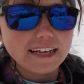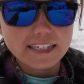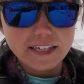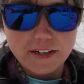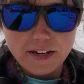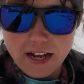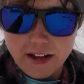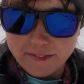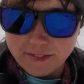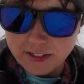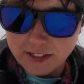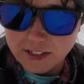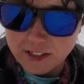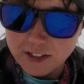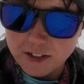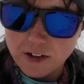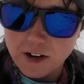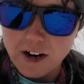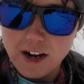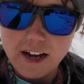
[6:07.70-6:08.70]
I'd have to
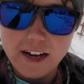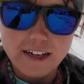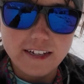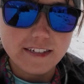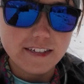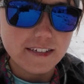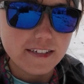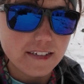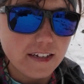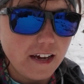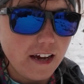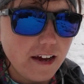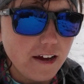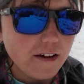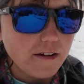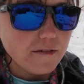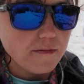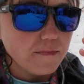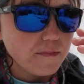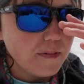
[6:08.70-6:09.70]
cross
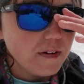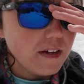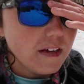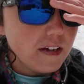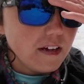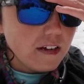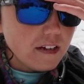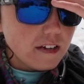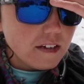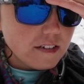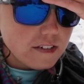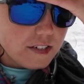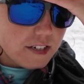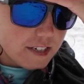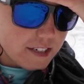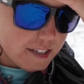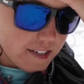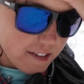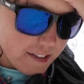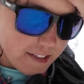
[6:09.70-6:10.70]

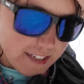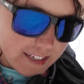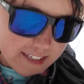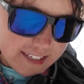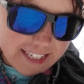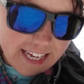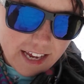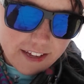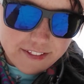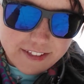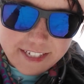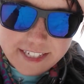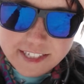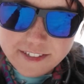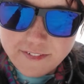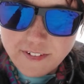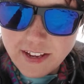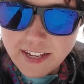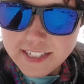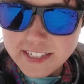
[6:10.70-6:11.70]
just on the southeast
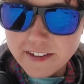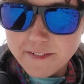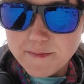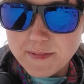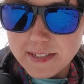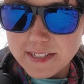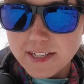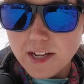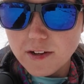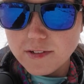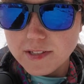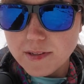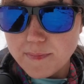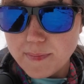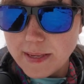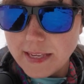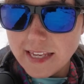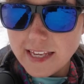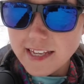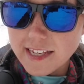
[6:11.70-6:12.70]
face of Mendoza
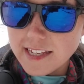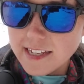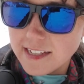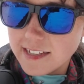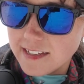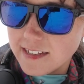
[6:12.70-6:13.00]
Peak.